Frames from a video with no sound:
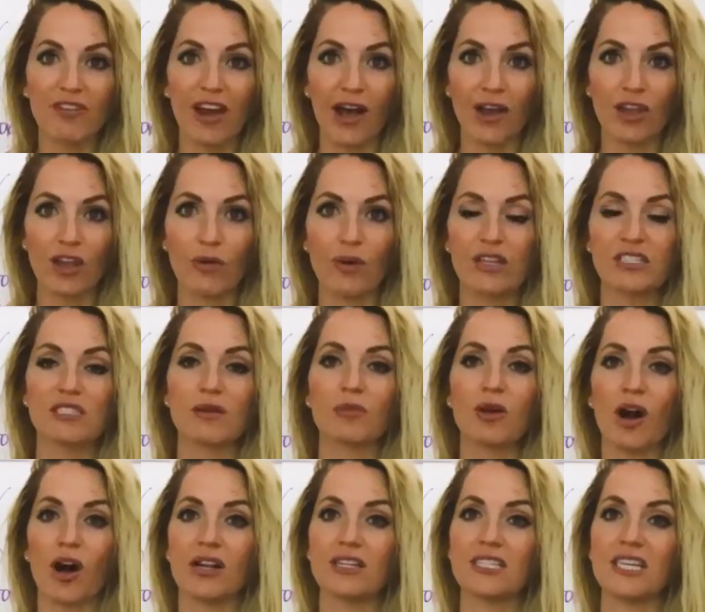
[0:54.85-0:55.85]
value and some
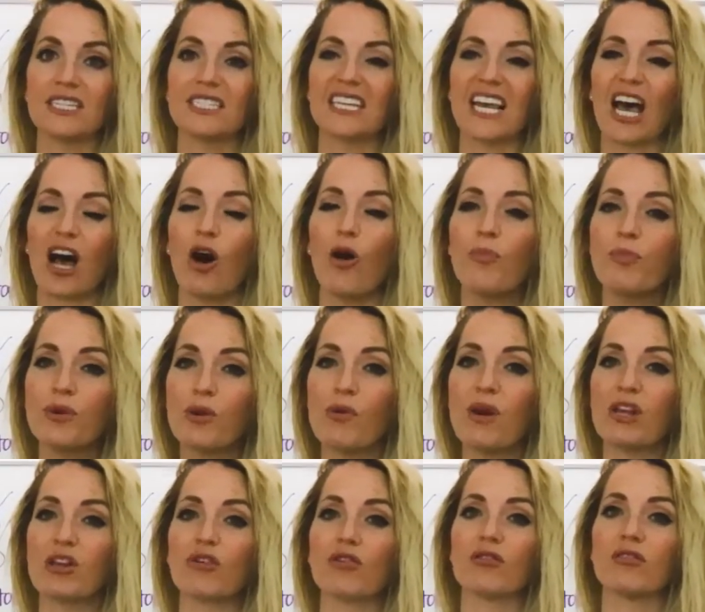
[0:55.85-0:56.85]
content to help you
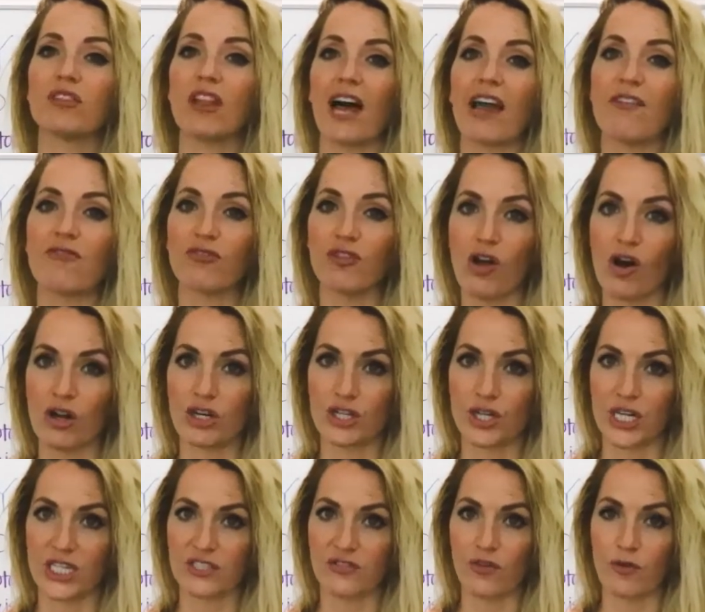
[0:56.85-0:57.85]
in your lifelong
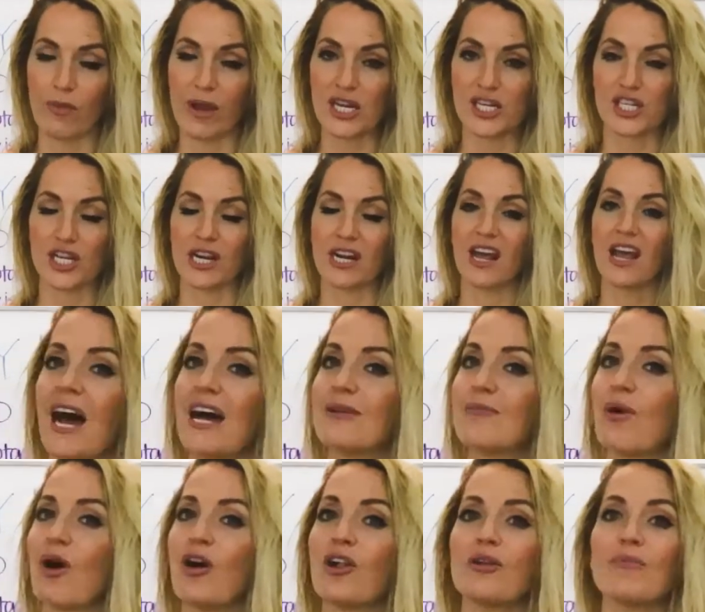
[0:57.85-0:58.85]
transformation.
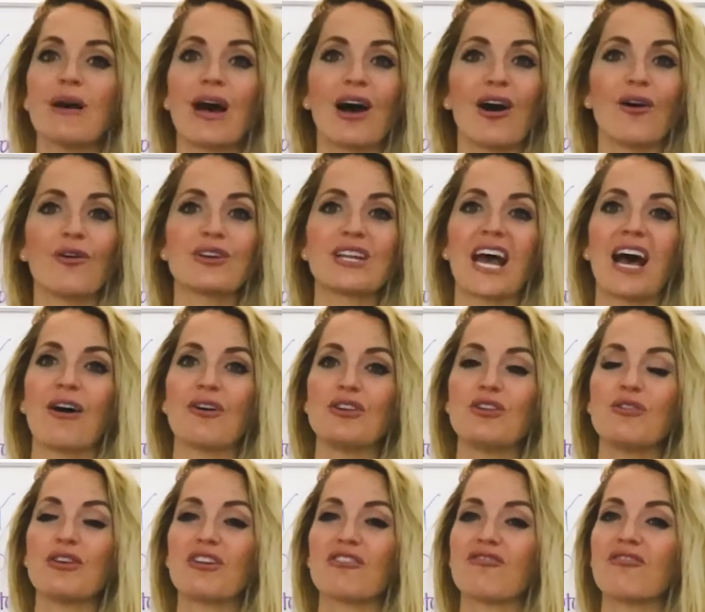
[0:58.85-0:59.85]
I'm all about how
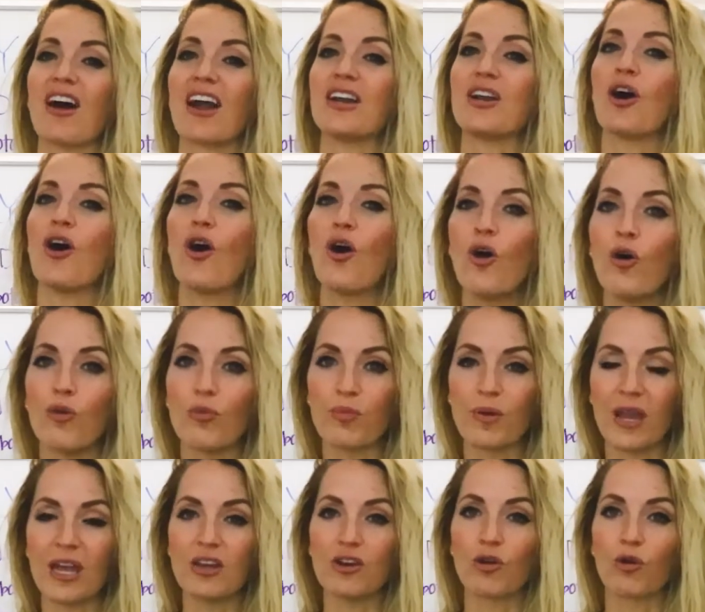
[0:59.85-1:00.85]
you can find hope
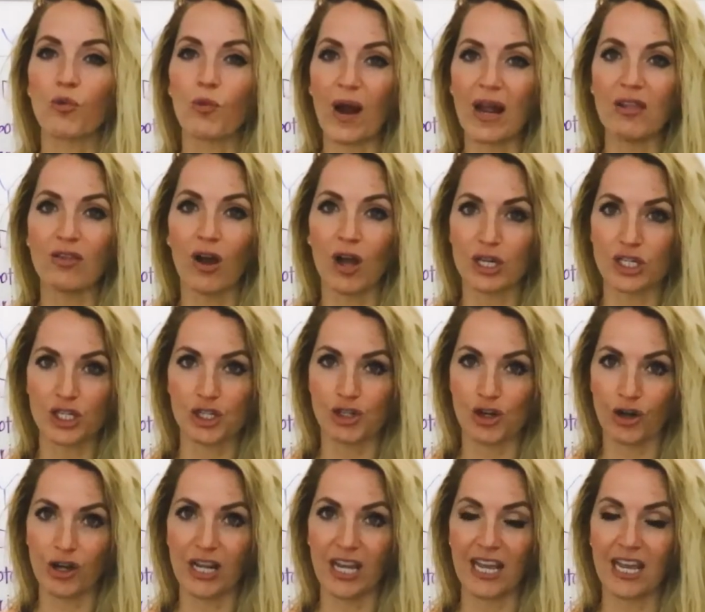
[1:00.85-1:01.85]
in your weight loss
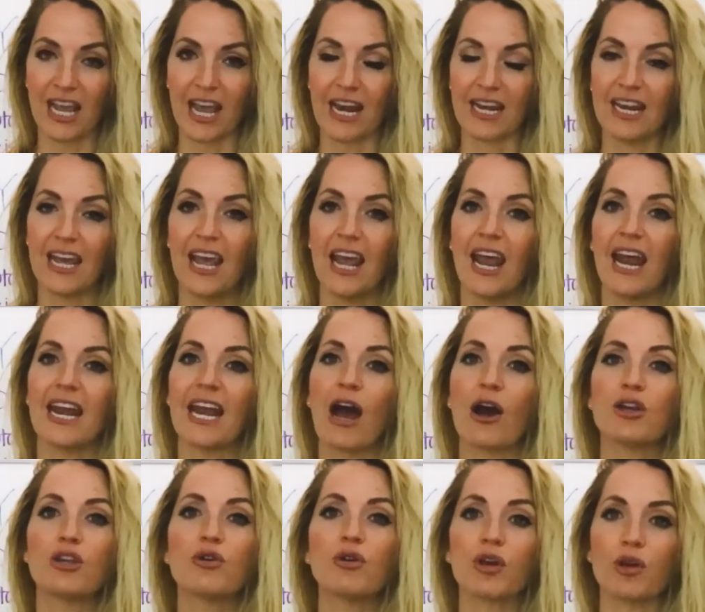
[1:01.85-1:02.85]
journey again and how
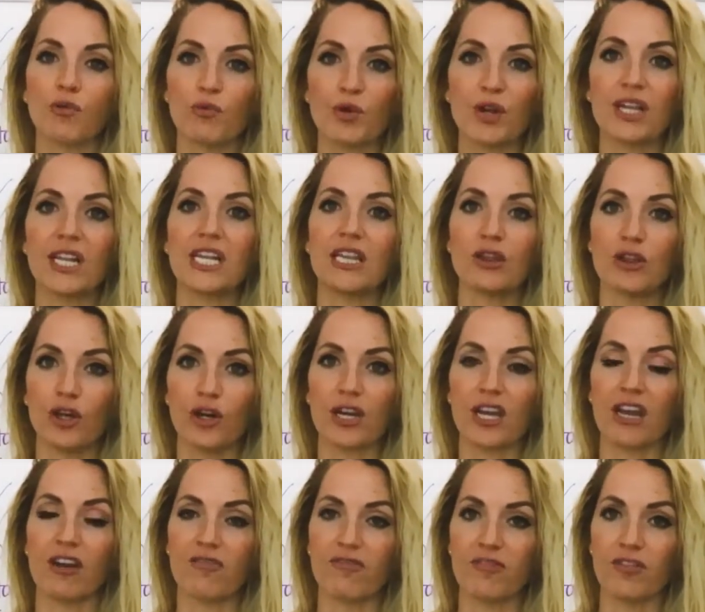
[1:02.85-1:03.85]
you can really look and